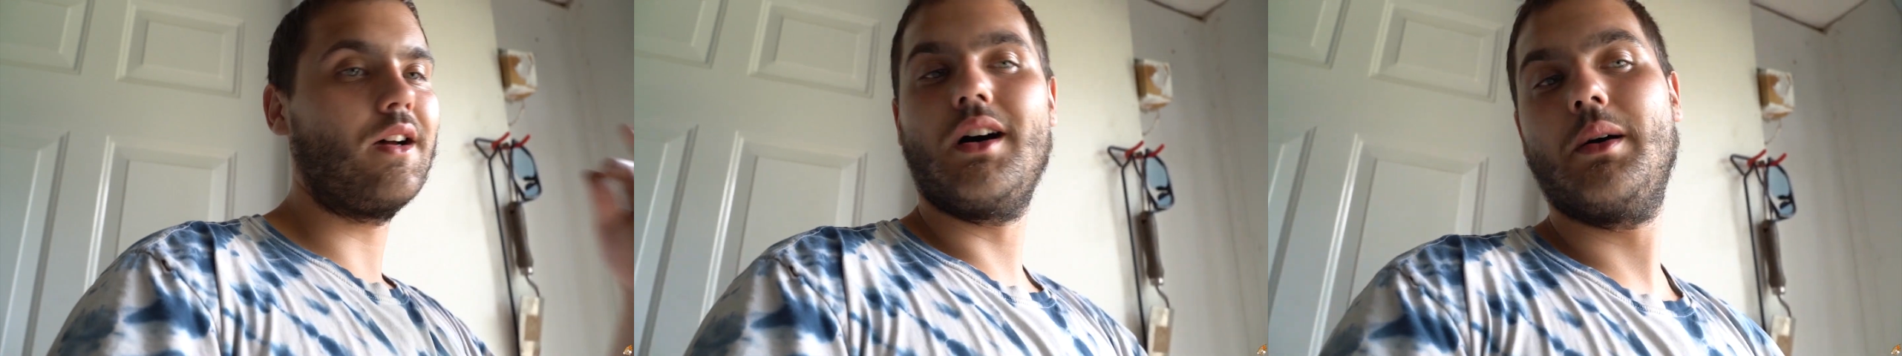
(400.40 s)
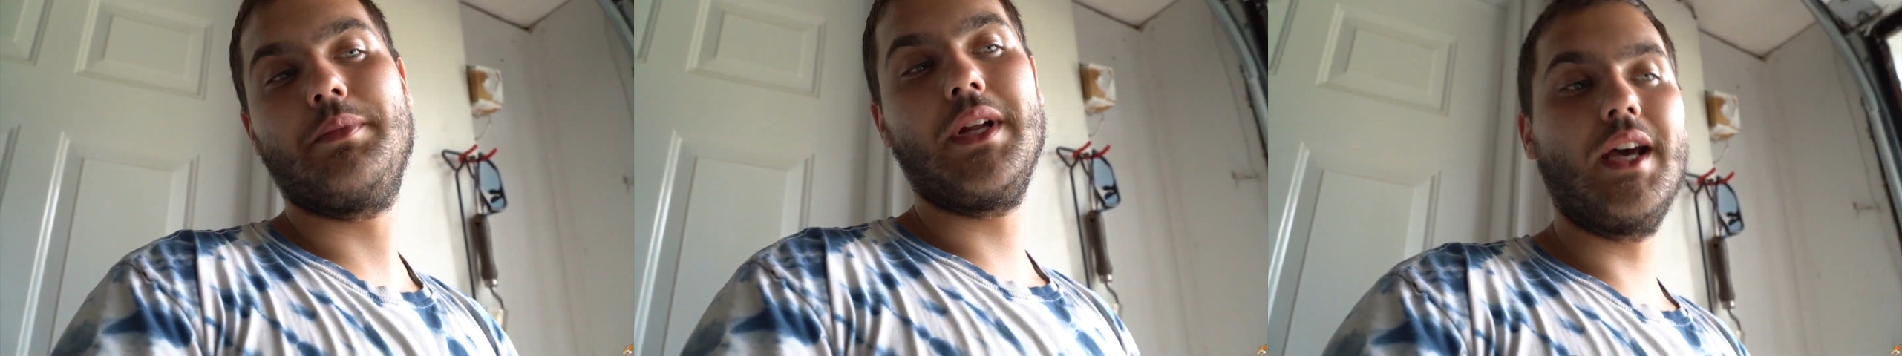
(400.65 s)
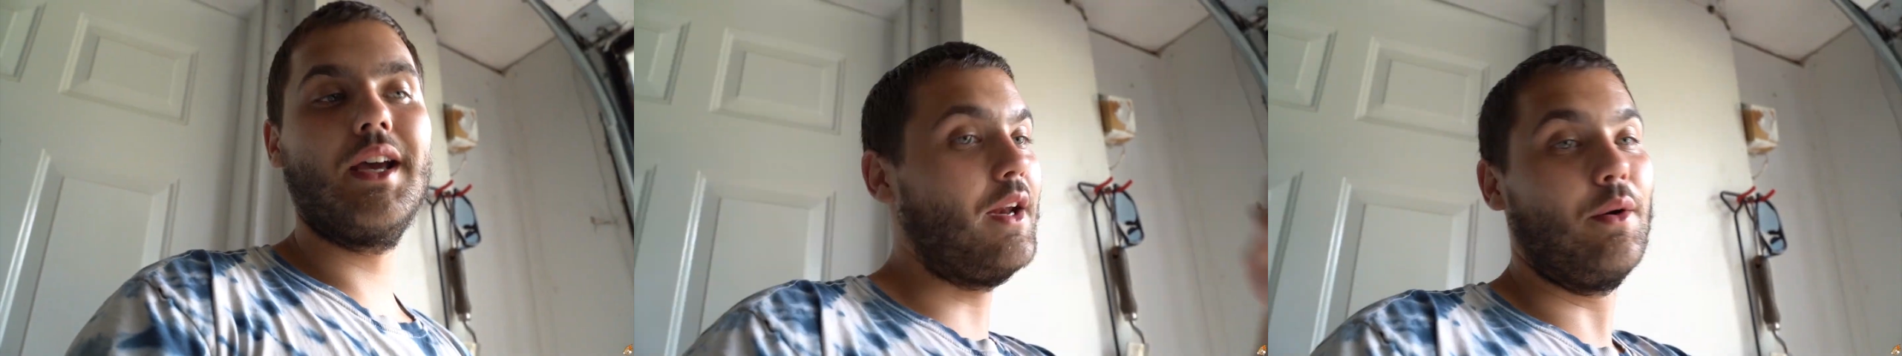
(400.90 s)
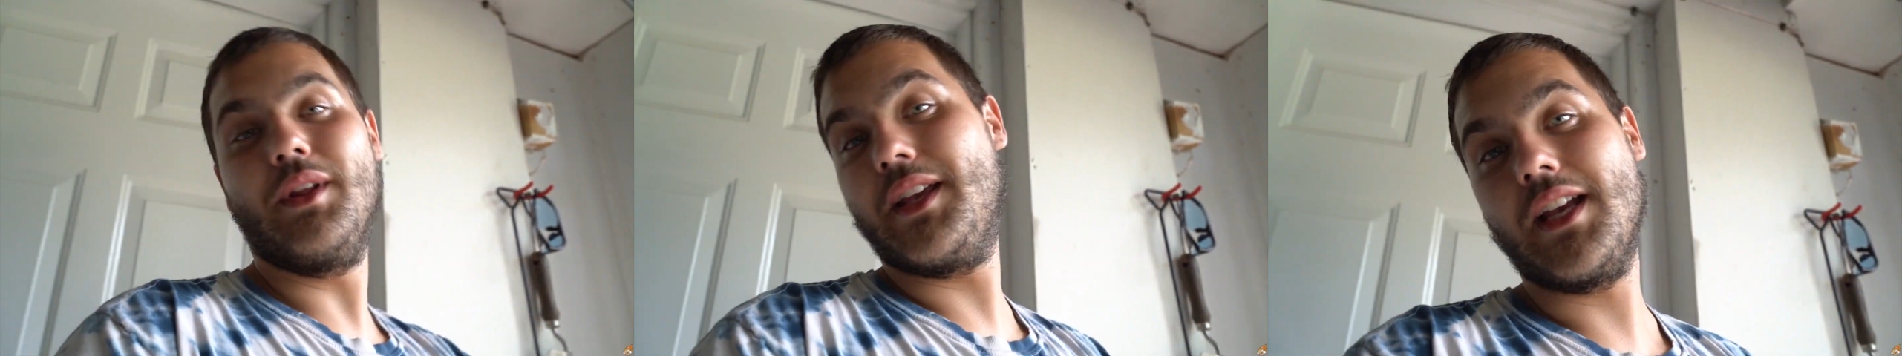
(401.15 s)
Update.
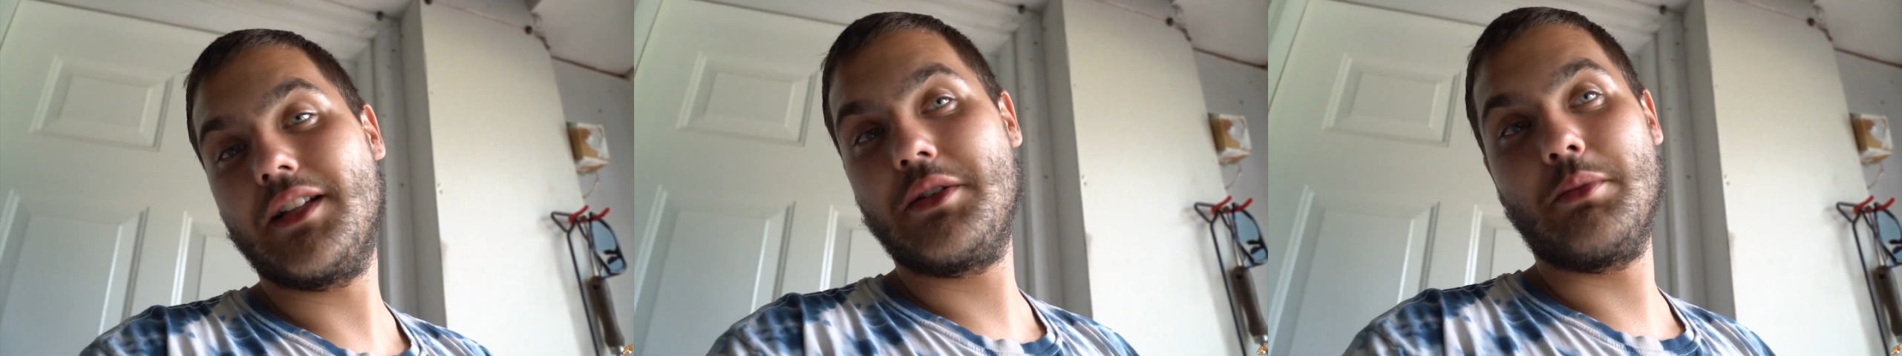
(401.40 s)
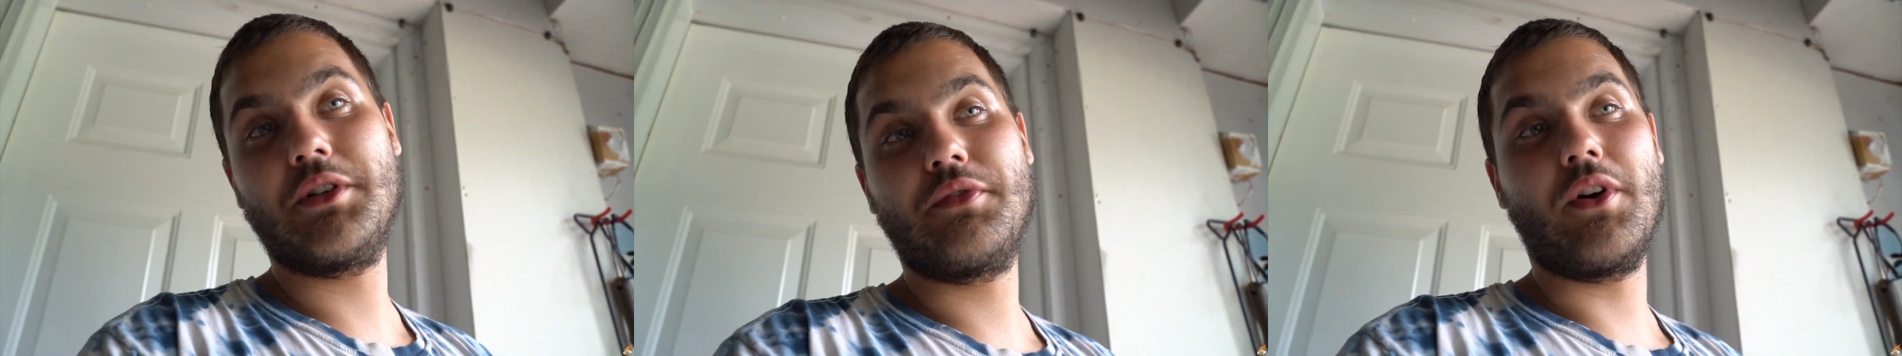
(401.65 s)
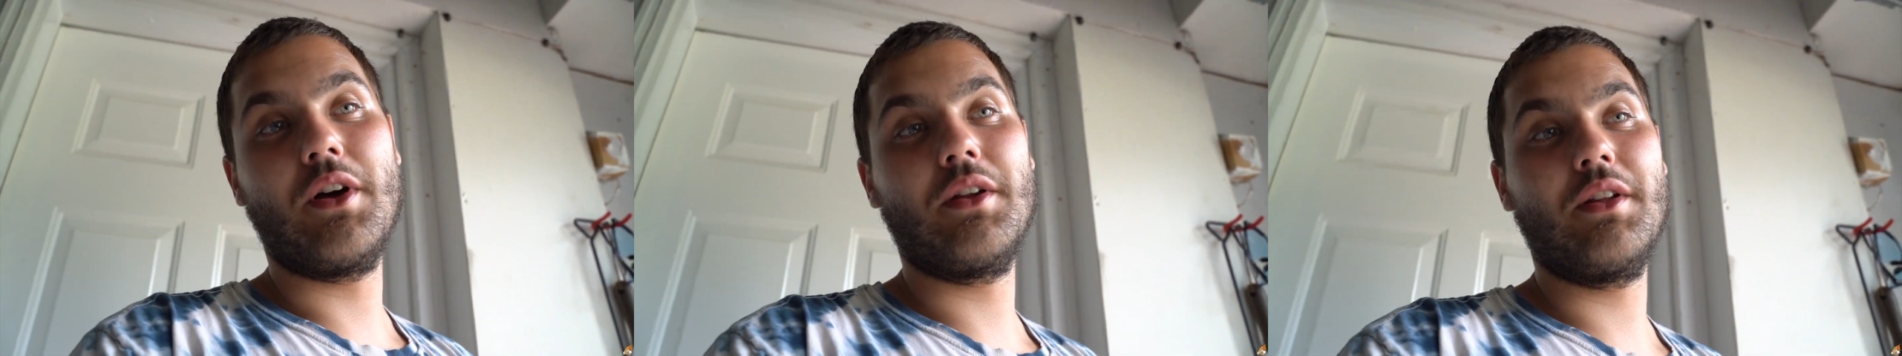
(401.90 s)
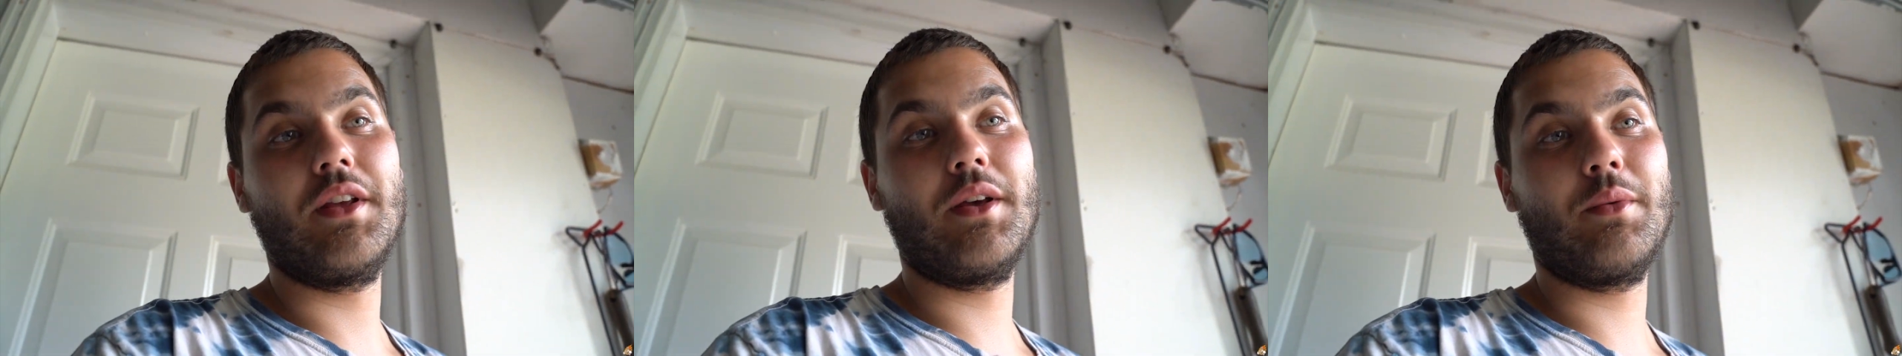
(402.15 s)
Didn't really get too much
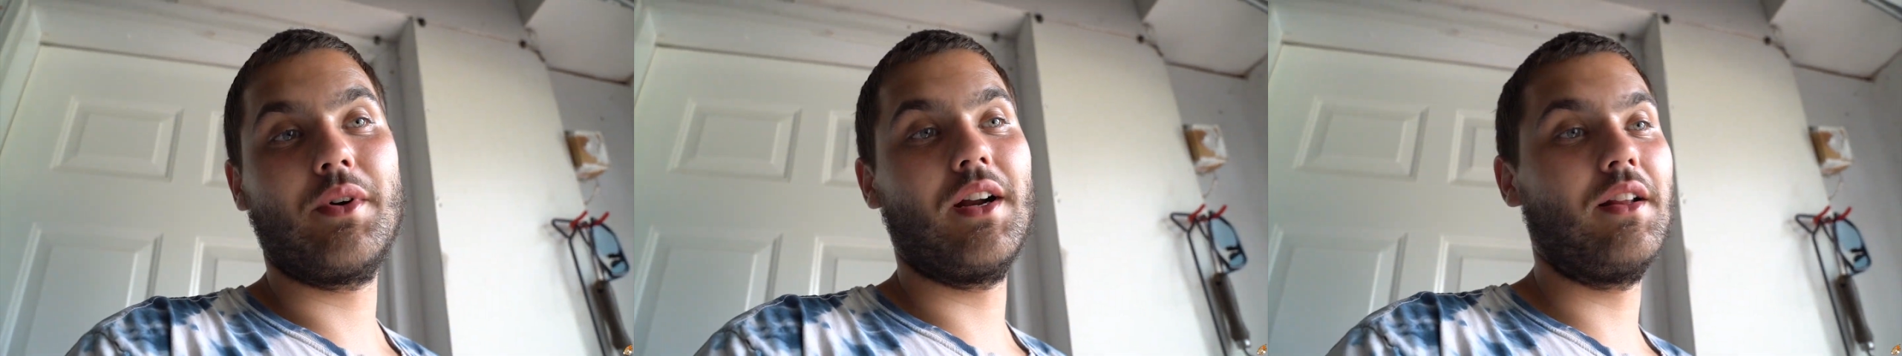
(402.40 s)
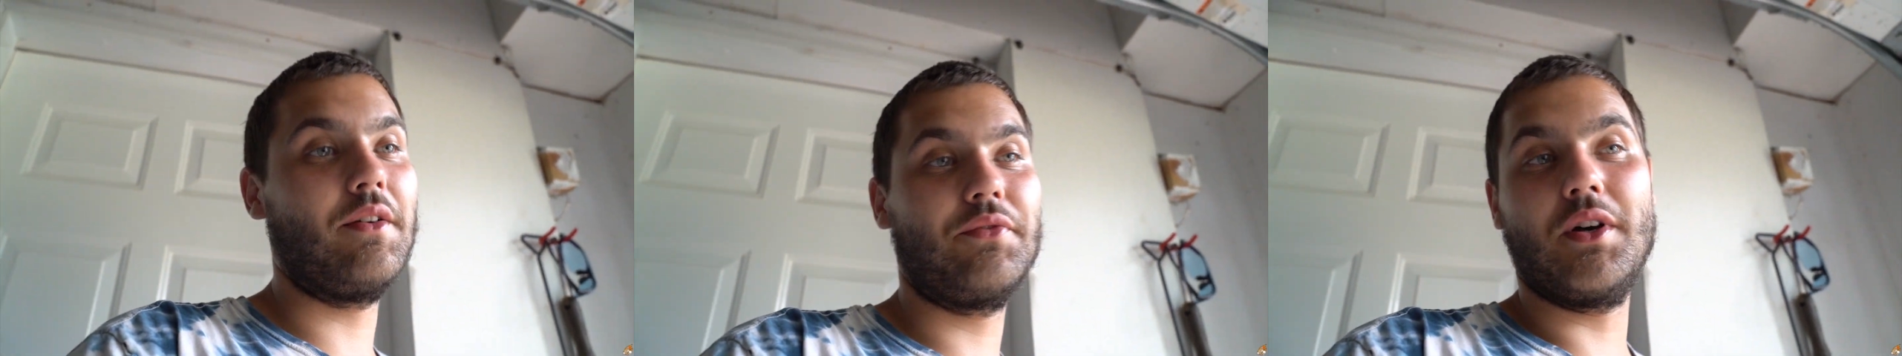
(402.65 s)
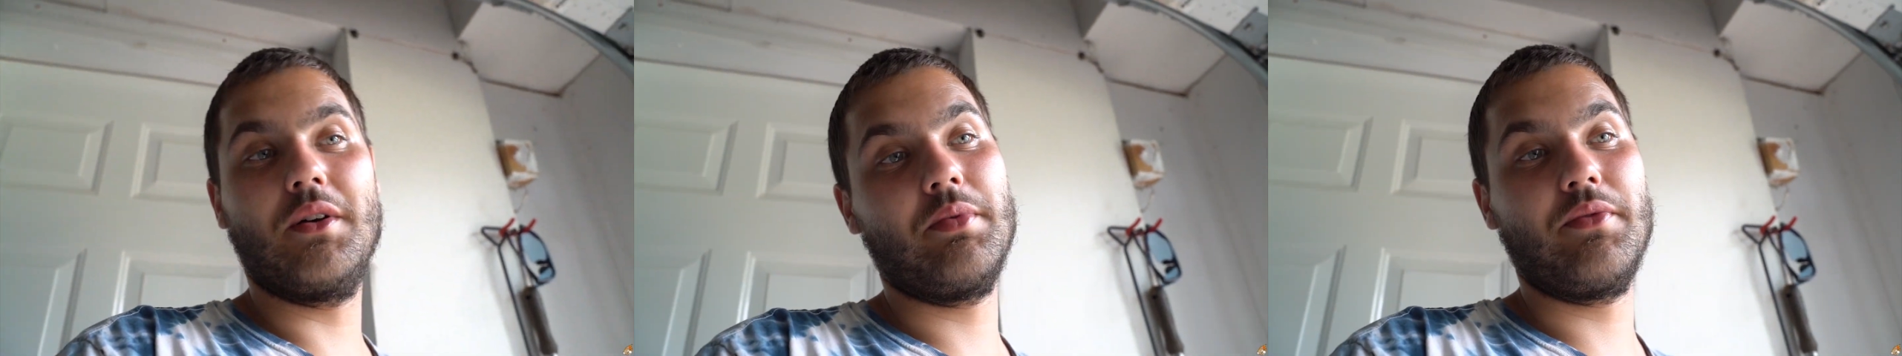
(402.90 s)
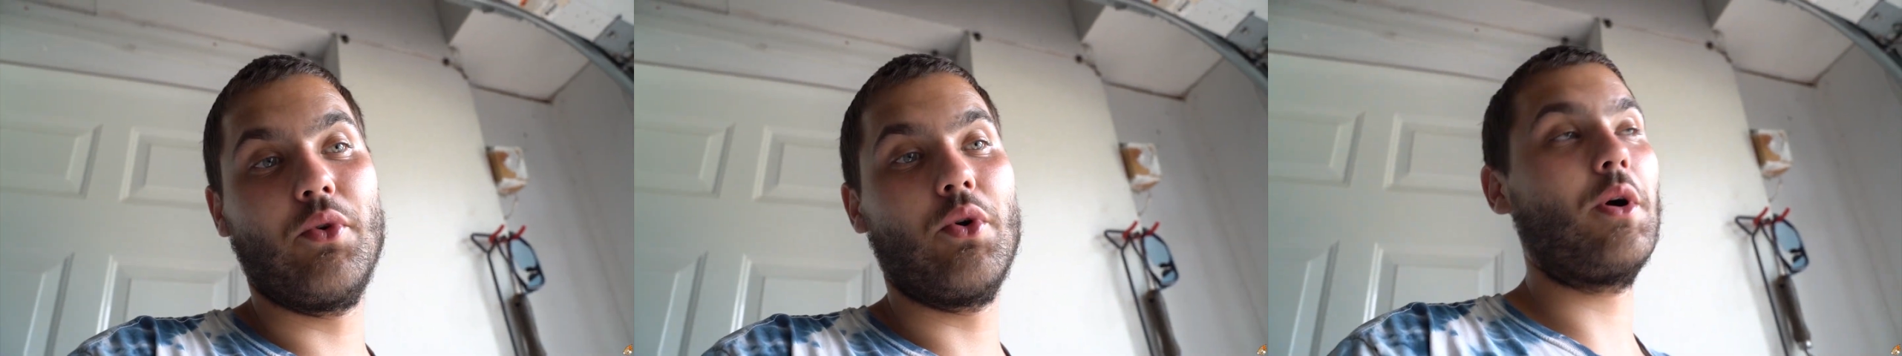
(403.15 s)
farther than where I left off
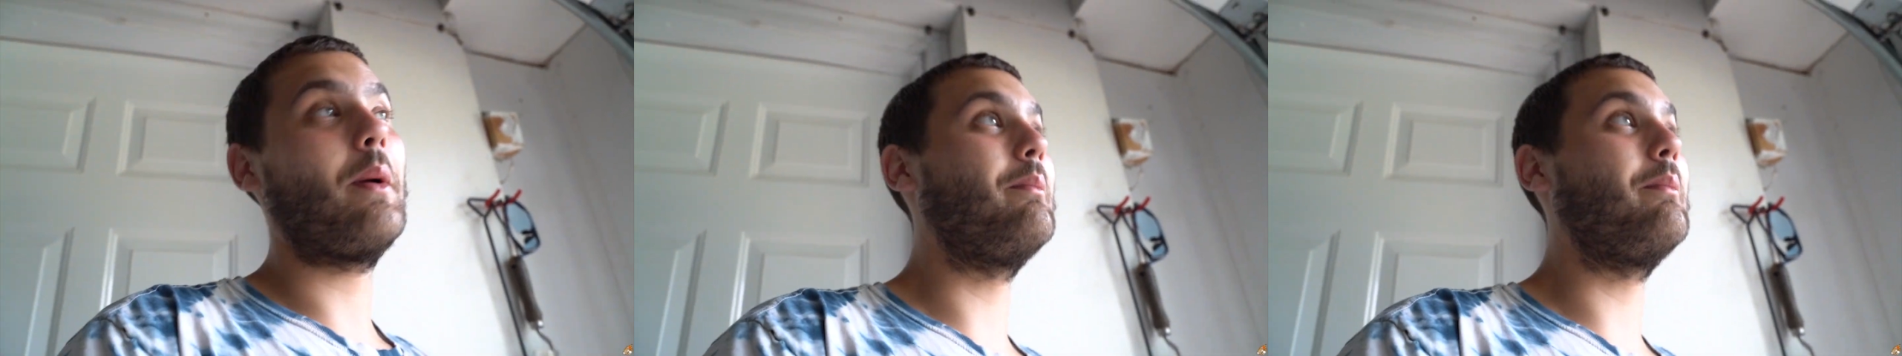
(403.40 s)
before,